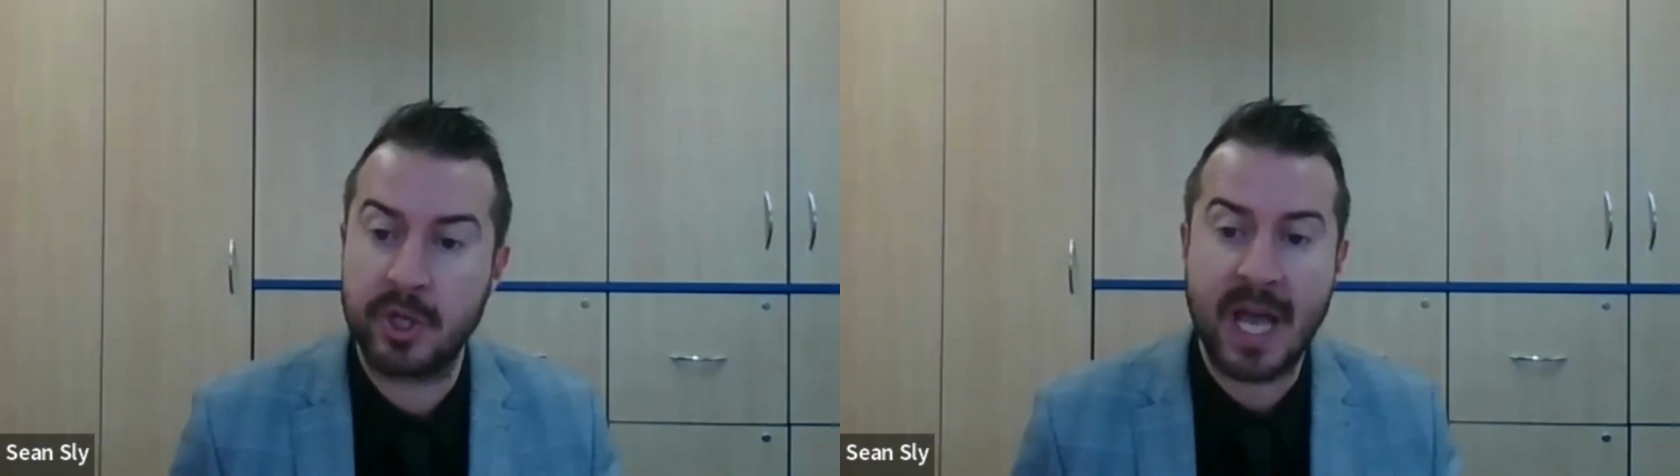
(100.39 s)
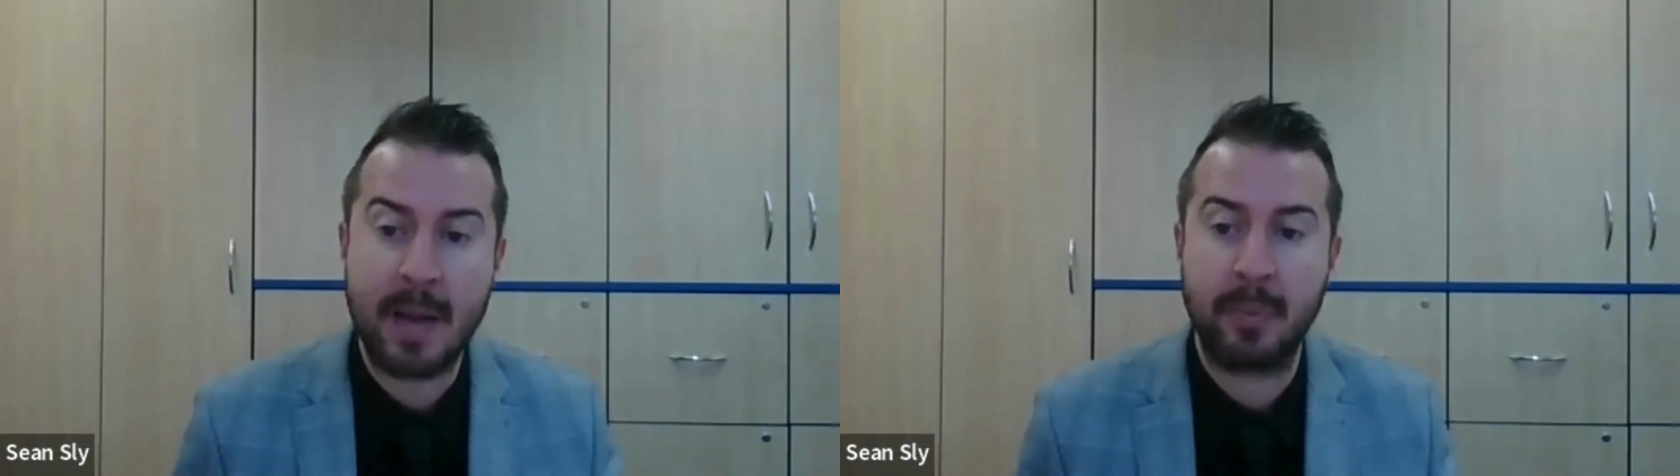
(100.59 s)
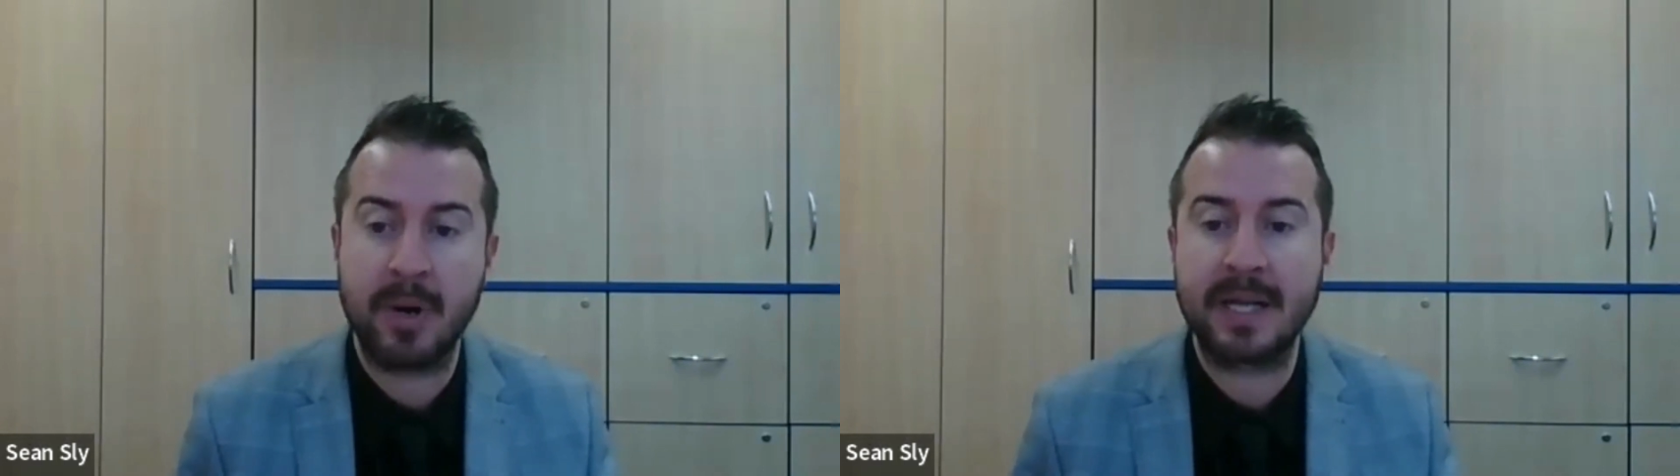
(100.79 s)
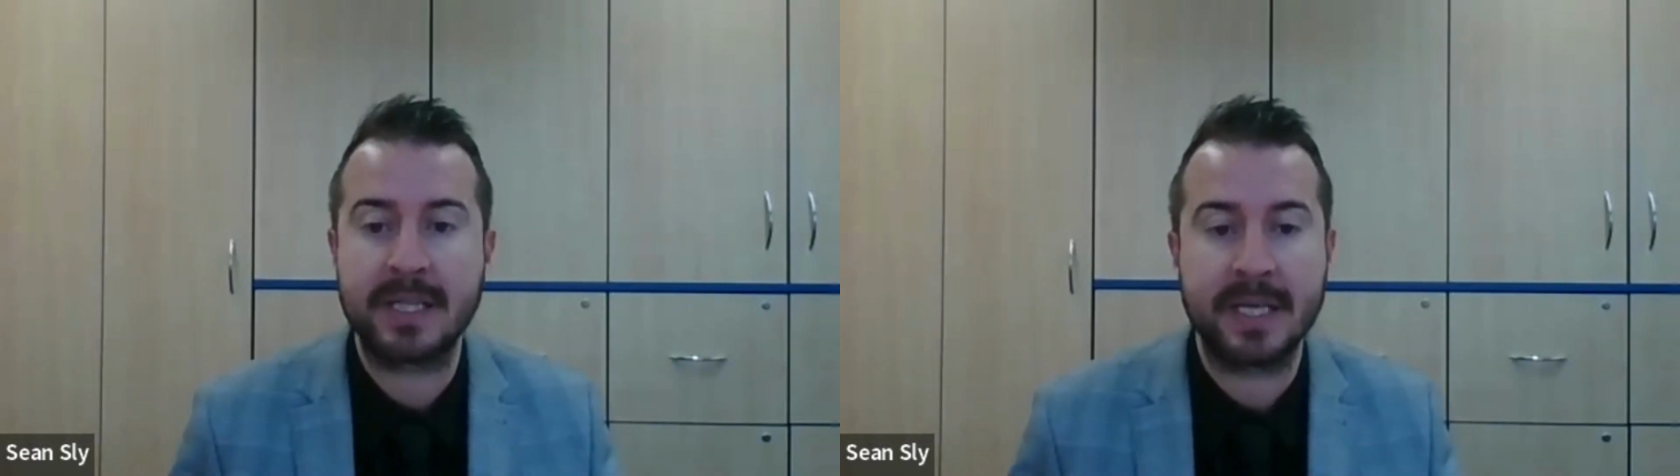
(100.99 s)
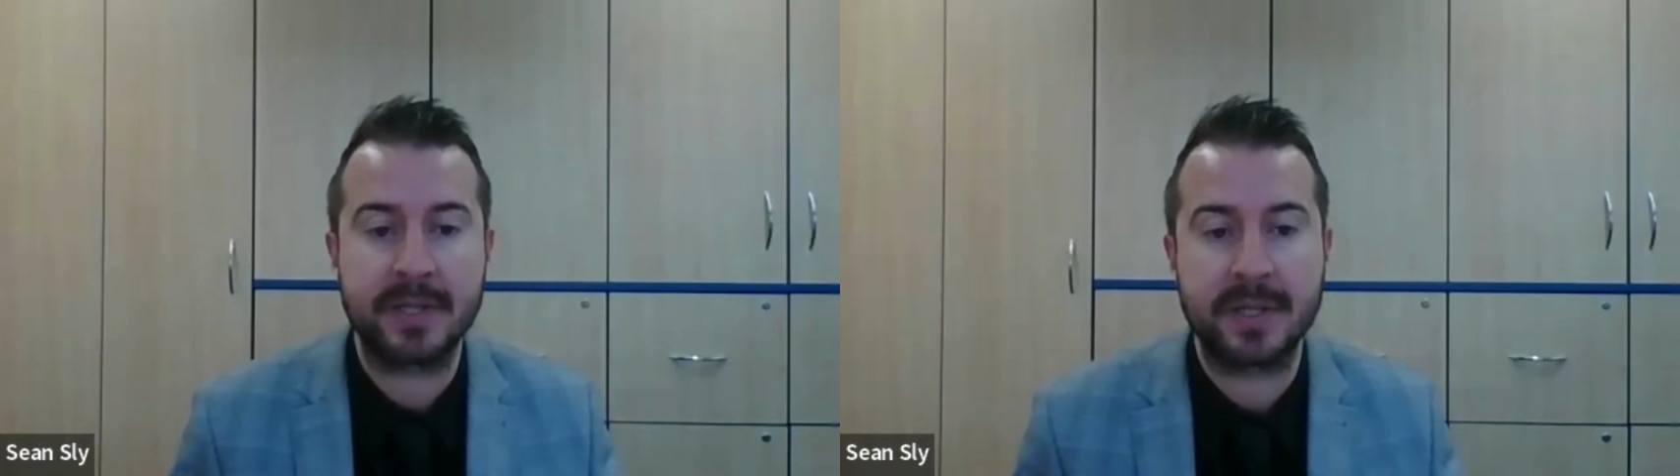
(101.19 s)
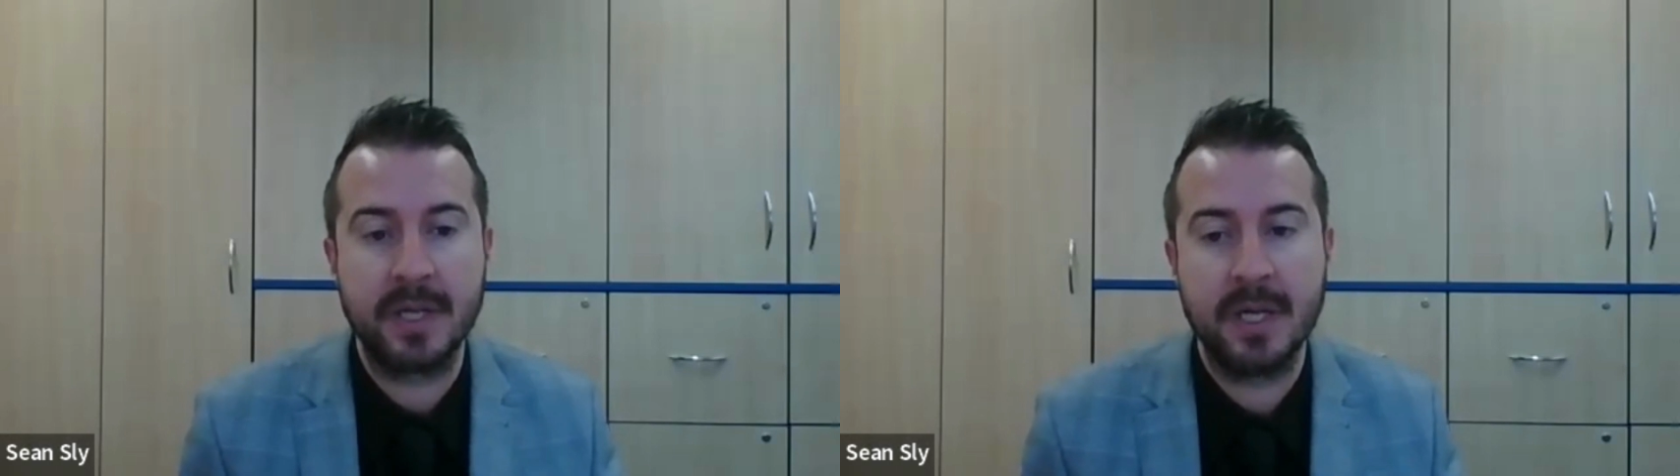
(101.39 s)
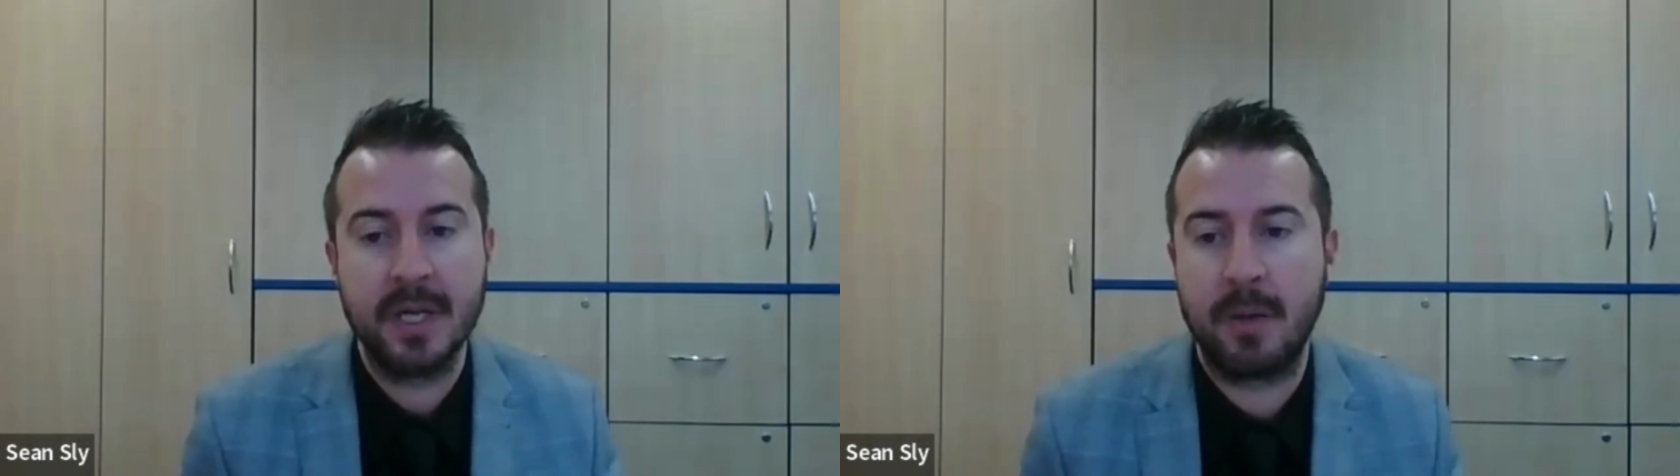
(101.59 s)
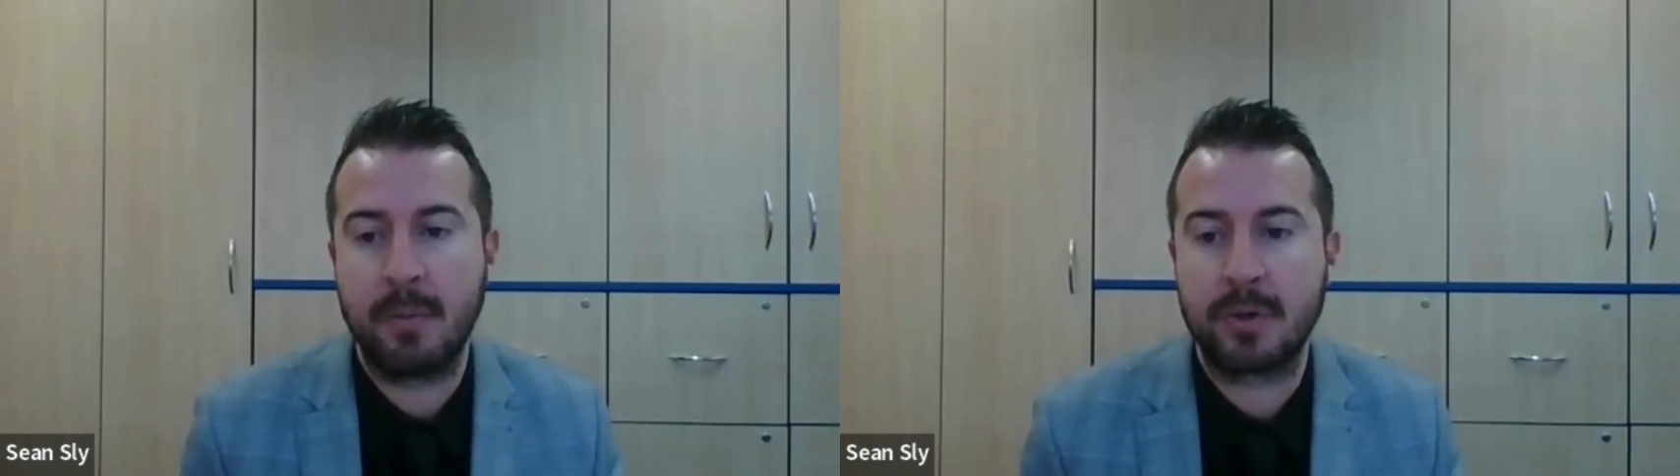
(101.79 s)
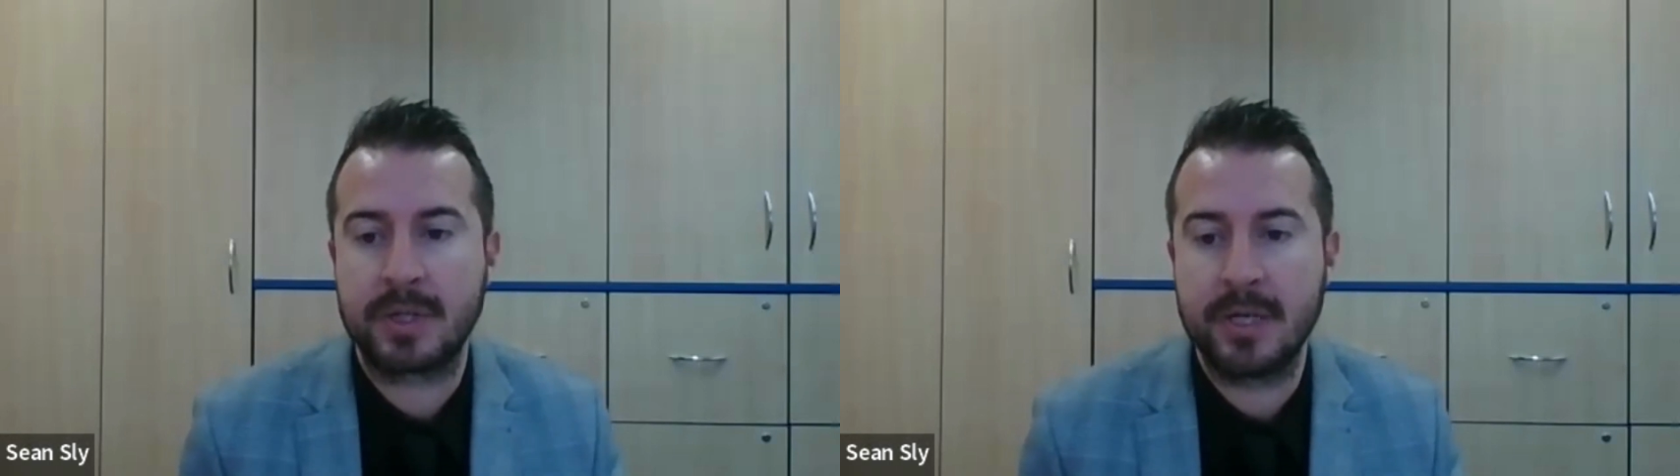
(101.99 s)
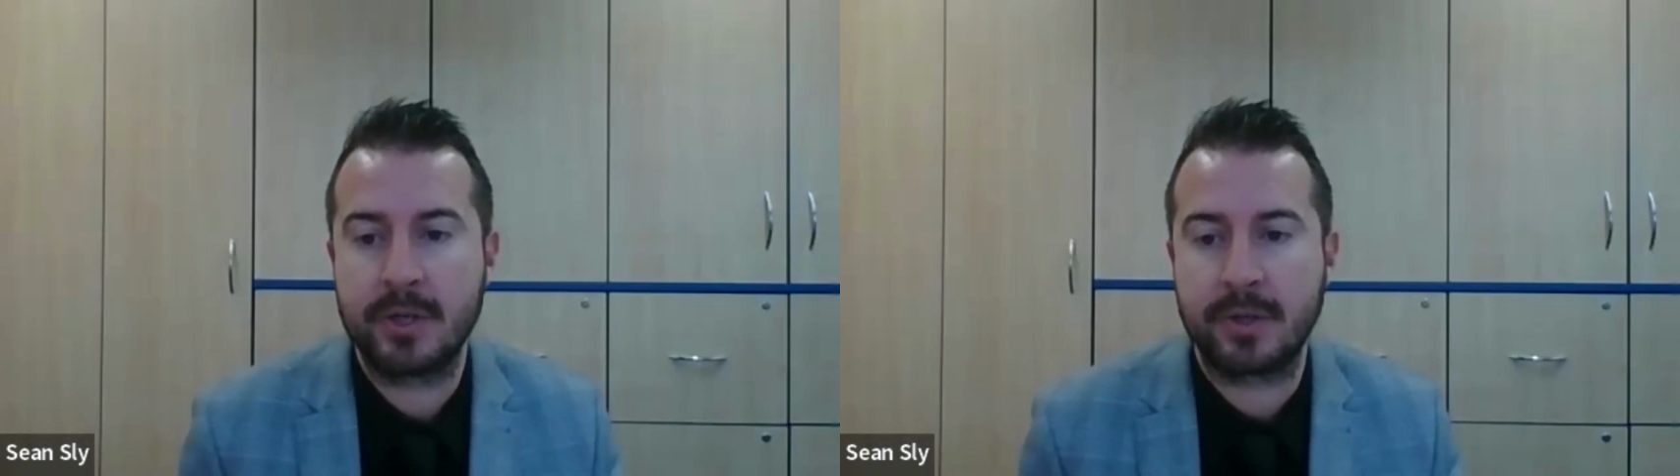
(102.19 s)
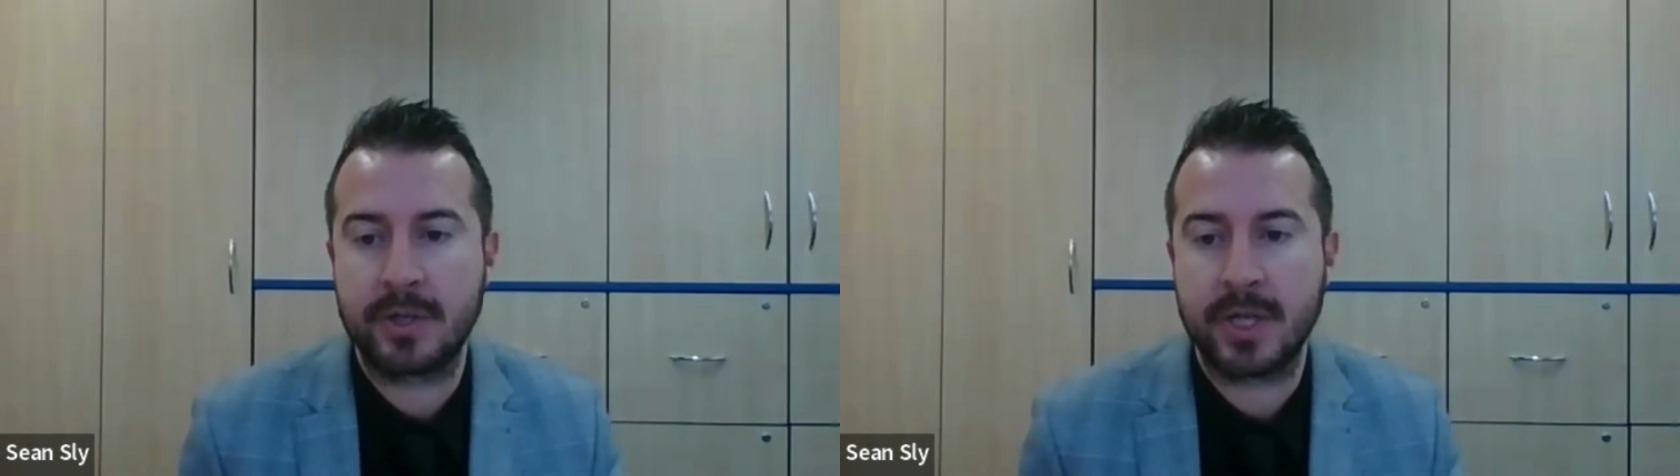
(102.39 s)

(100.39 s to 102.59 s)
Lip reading: share practice amongst each other.